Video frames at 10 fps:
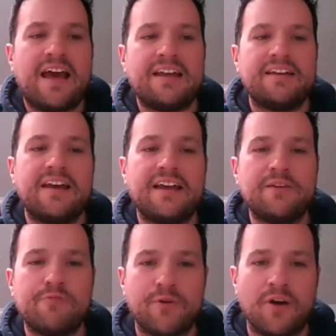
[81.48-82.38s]
And
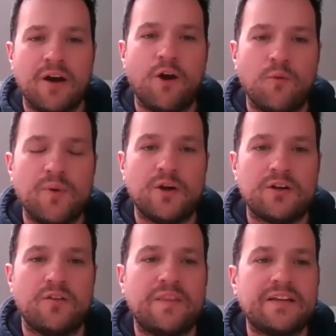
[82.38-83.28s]
he wrote a whole
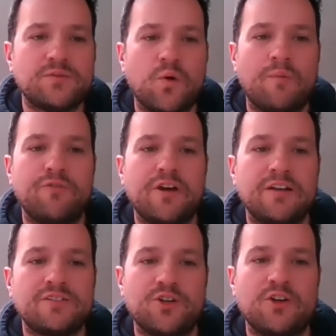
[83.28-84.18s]
book on this one
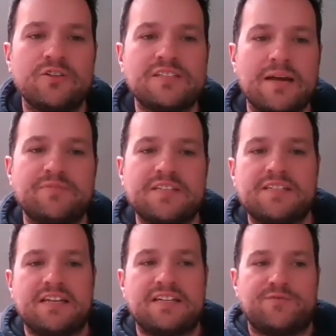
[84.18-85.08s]
verse, John chapter
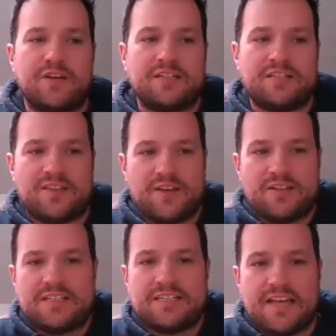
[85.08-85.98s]
6, verse
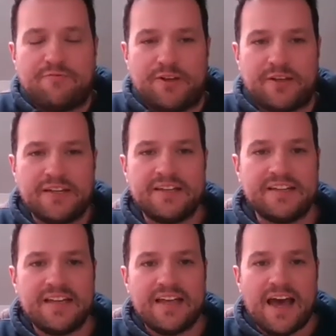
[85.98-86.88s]
37.
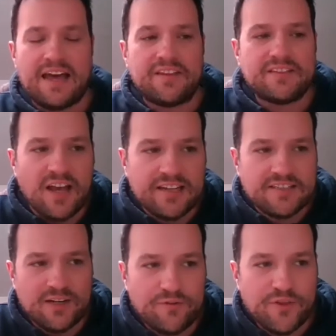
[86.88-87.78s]
And the
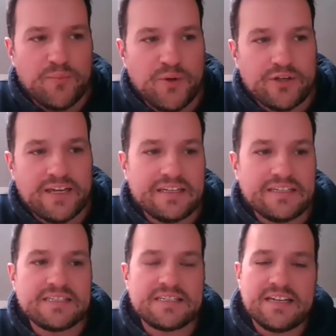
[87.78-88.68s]
title of the book
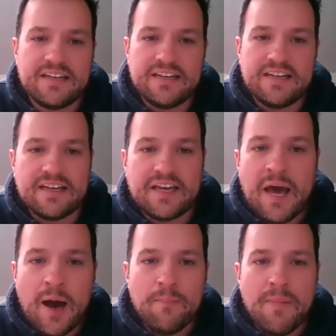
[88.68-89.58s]
is
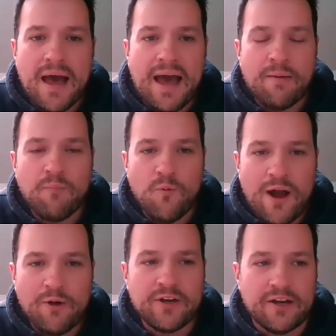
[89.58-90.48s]
Come and
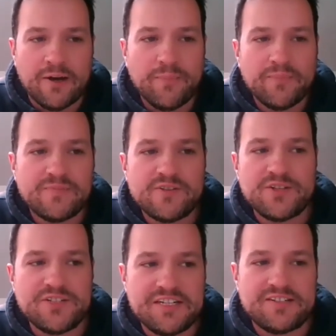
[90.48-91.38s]
Welcome
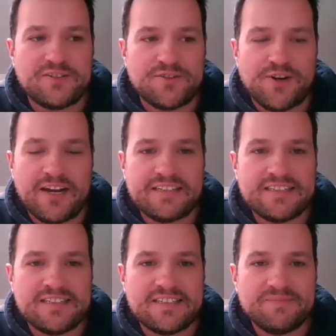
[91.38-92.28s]
to Jesus
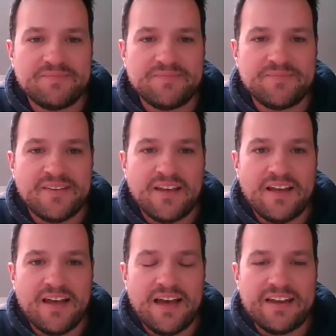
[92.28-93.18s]
Christ.
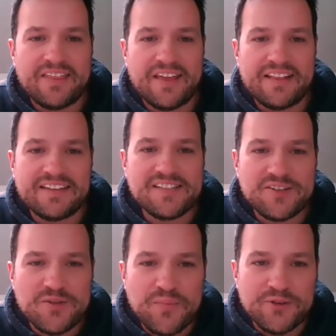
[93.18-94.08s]
And I think that's
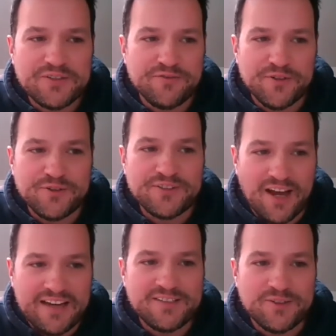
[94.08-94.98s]
such a beautiful
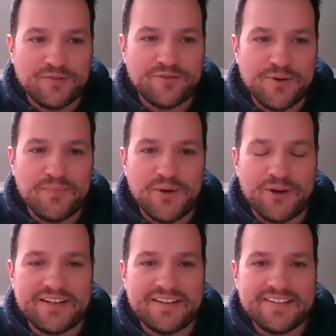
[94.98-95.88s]
title for a book,